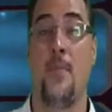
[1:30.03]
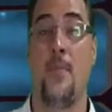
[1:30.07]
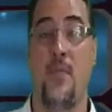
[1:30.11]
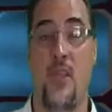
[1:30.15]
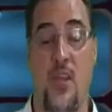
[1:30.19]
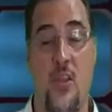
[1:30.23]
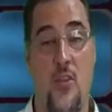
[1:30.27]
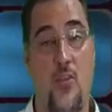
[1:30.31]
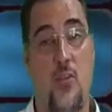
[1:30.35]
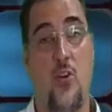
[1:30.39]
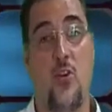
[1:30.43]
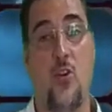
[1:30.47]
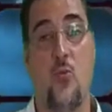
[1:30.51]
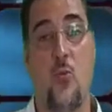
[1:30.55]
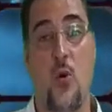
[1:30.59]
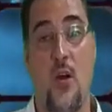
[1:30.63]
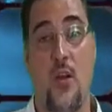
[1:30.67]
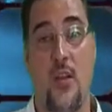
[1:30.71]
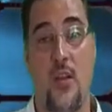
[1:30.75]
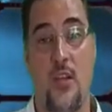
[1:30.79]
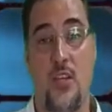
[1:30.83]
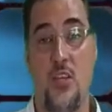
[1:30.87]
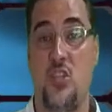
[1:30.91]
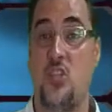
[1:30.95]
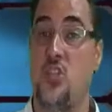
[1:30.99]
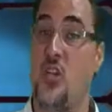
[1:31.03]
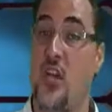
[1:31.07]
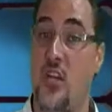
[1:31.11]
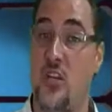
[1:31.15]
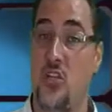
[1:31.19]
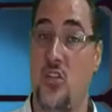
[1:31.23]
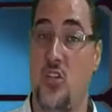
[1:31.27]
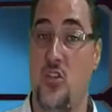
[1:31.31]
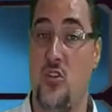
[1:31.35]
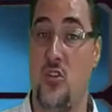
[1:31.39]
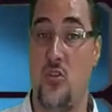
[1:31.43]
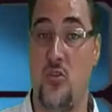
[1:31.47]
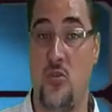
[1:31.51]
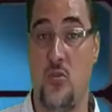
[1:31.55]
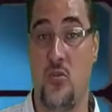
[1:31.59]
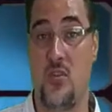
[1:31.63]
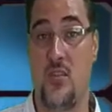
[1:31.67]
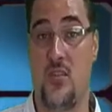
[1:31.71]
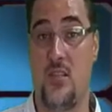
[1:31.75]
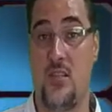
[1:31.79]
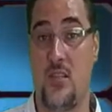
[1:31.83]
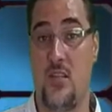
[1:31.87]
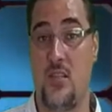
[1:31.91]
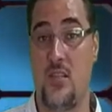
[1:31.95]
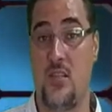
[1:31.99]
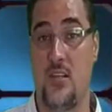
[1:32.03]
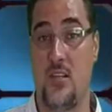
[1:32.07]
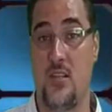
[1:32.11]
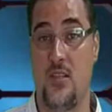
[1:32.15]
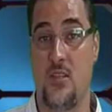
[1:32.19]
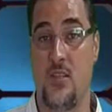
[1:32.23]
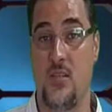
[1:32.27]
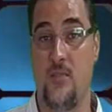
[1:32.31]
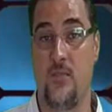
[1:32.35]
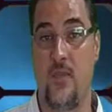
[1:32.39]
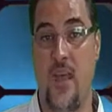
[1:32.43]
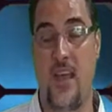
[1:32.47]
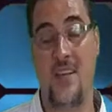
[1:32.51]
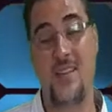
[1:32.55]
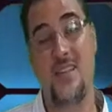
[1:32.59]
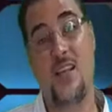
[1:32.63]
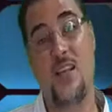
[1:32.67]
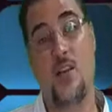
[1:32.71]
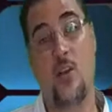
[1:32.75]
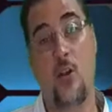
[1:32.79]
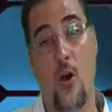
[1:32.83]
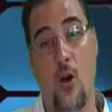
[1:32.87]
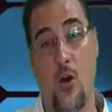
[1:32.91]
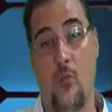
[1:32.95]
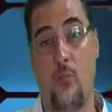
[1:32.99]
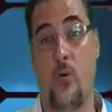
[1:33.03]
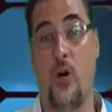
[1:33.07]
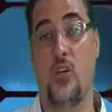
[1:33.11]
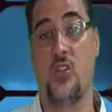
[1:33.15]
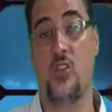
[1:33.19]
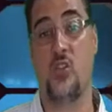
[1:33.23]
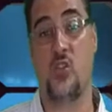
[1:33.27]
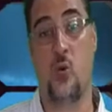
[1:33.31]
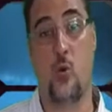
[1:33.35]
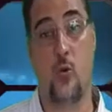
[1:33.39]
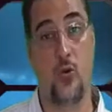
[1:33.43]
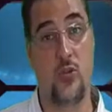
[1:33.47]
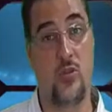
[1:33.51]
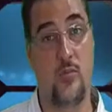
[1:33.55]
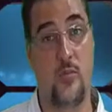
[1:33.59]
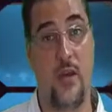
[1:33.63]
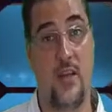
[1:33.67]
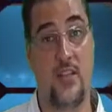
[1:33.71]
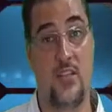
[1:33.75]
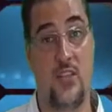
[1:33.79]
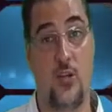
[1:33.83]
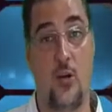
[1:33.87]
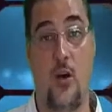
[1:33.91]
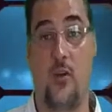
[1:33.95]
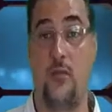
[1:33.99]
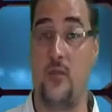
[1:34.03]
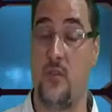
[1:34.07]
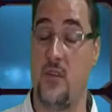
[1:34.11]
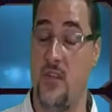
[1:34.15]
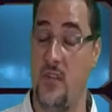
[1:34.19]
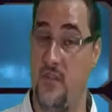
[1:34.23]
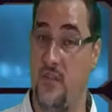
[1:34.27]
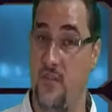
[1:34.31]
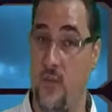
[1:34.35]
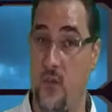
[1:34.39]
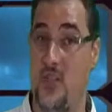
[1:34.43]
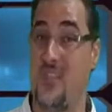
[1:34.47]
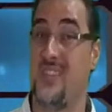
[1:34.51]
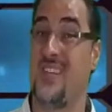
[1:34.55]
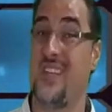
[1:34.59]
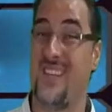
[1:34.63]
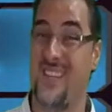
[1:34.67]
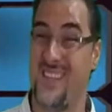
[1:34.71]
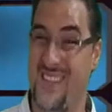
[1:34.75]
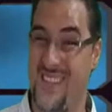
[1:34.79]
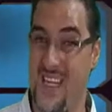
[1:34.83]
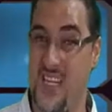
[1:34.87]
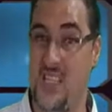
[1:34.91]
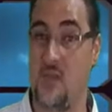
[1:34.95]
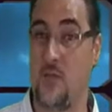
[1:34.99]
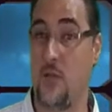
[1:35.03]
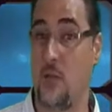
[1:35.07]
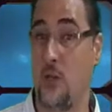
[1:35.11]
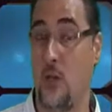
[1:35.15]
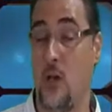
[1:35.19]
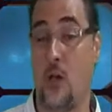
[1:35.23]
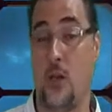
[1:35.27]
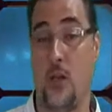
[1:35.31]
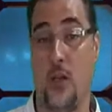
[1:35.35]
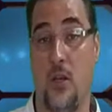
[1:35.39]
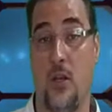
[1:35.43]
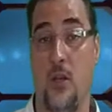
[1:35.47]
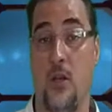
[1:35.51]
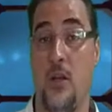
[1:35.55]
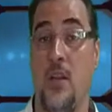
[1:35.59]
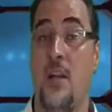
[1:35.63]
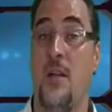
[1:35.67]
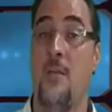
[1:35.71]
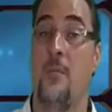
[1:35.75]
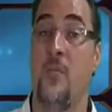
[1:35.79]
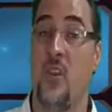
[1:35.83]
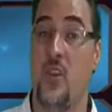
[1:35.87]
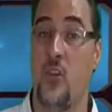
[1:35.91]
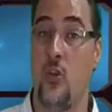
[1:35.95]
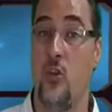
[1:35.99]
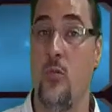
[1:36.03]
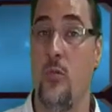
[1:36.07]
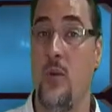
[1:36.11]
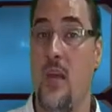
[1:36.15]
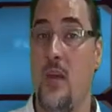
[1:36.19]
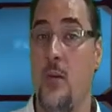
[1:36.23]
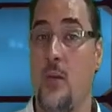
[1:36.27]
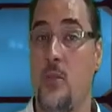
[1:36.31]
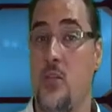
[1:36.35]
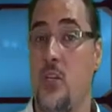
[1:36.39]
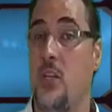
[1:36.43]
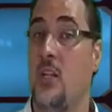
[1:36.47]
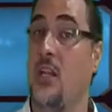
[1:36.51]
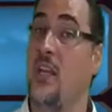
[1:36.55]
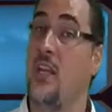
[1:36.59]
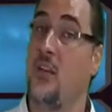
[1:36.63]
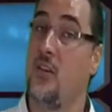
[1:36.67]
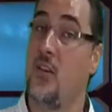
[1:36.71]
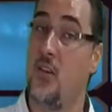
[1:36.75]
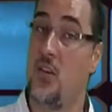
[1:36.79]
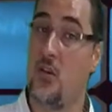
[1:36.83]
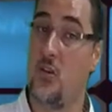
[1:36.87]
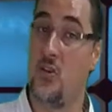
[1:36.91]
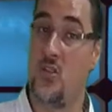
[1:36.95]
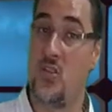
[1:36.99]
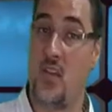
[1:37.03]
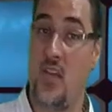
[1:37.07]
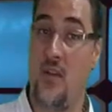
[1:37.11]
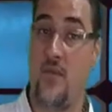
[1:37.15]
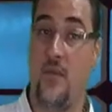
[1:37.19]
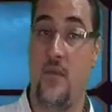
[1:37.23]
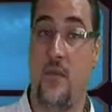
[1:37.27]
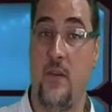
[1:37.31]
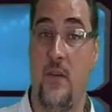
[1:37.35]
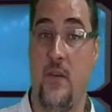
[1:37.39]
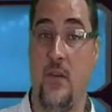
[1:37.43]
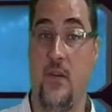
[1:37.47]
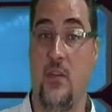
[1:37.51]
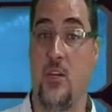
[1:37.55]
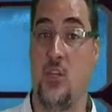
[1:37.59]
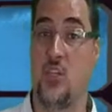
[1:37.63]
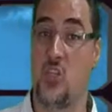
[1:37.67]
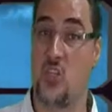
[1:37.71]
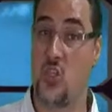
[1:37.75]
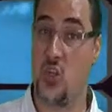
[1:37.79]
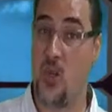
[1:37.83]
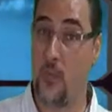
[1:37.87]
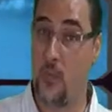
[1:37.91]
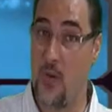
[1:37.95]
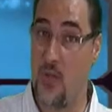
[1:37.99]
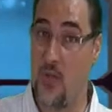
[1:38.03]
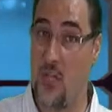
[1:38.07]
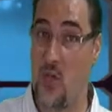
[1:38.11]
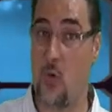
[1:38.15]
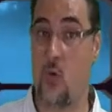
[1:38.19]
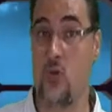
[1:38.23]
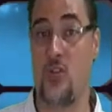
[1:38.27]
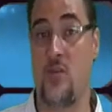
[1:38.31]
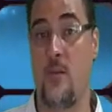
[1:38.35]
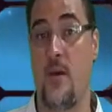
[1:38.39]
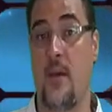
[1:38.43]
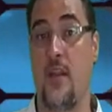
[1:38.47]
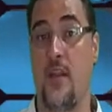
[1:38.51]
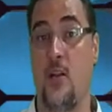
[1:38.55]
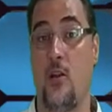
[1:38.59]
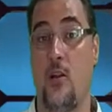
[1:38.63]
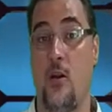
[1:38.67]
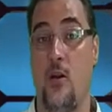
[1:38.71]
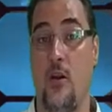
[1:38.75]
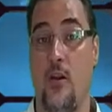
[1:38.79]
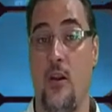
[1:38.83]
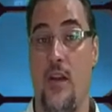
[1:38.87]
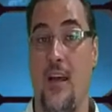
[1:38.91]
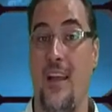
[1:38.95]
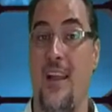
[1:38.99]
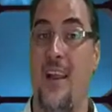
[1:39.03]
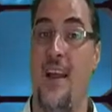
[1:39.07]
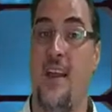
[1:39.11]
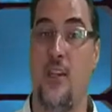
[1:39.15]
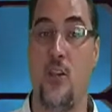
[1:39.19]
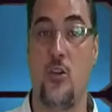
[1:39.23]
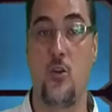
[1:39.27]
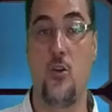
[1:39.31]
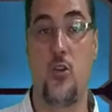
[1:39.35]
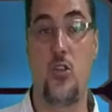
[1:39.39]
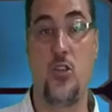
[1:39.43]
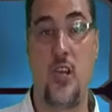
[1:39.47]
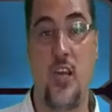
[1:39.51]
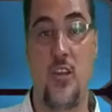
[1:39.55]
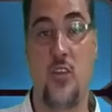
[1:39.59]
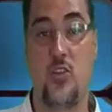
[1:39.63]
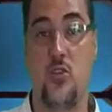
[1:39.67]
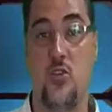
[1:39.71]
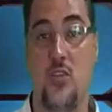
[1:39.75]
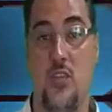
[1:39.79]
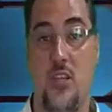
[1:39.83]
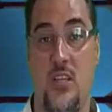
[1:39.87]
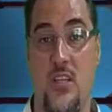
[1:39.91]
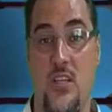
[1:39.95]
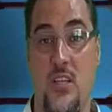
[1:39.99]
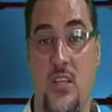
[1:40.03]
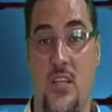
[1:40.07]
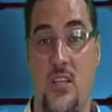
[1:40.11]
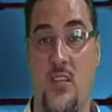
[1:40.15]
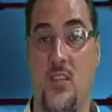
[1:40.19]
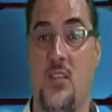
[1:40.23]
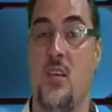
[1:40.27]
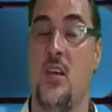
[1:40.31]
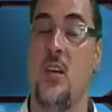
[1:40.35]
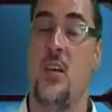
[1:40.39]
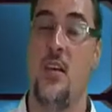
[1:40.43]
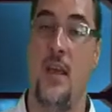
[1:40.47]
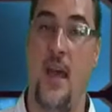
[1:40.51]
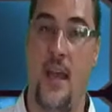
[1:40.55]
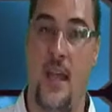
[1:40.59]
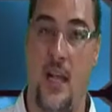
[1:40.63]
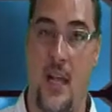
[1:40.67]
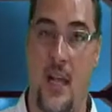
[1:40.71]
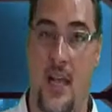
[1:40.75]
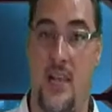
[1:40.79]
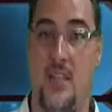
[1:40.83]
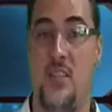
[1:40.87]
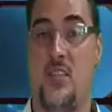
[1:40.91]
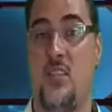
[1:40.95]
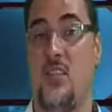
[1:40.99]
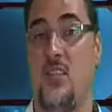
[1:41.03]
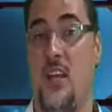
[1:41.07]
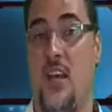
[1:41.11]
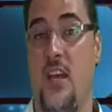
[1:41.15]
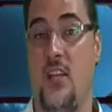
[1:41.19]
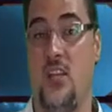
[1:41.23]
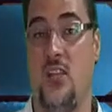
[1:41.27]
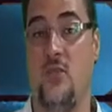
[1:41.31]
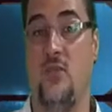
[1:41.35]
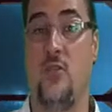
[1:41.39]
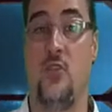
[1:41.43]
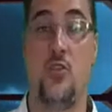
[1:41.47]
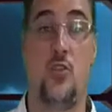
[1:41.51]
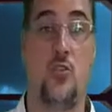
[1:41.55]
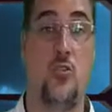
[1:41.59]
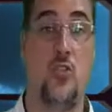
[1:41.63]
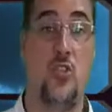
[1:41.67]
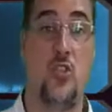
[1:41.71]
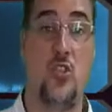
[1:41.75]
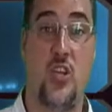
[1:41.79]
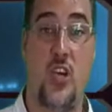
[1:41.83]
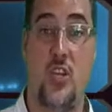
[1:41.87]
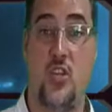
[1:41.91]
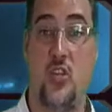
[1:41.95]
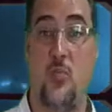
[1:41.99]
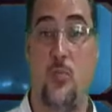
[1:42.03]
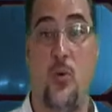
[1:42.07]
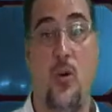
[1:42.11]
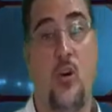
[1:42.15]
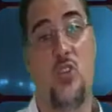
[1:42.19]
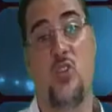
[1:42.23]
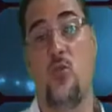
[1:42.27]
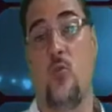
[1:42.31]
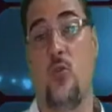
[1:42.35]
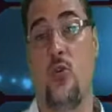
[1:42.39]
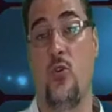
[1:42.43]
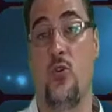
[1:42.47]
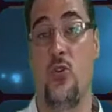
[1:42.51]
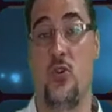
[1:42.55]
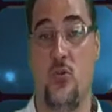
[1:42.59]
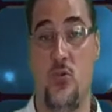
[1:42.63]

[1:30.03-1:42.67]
The third one is changing your user details. As the login box is automated after the first successful login, you'll be able to click in the username field, stopping the automatic login, allowing you to change your details at a later stage if you choose to change your password or